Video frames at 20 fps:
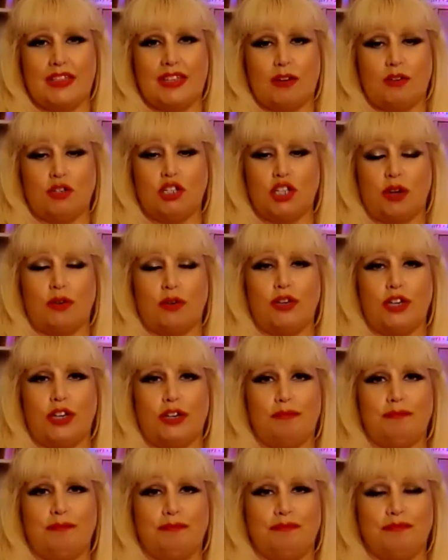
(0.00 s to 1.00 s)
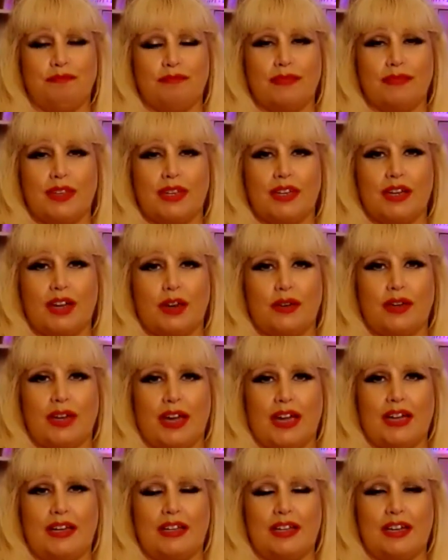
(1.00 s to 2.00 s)
they'll show you,
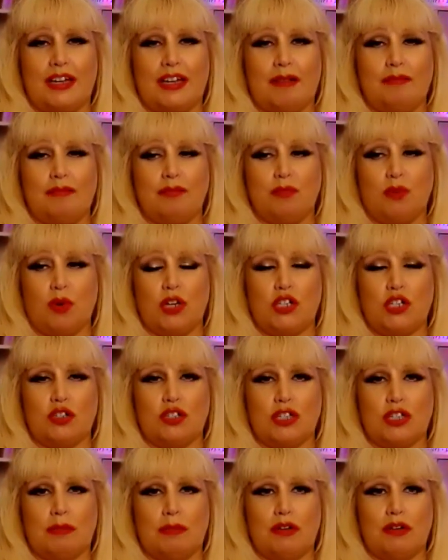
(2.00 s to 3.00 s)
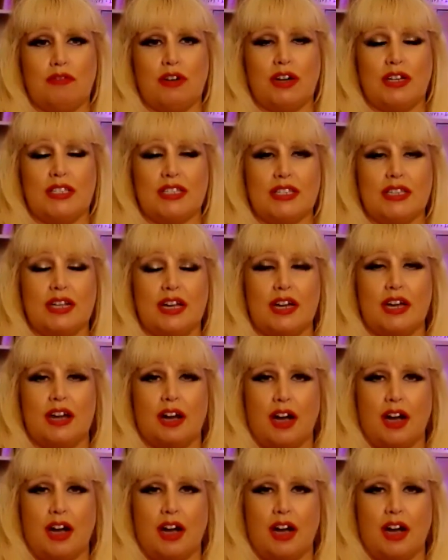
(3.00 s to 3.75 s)
okay, what is your sun, moon, and rising.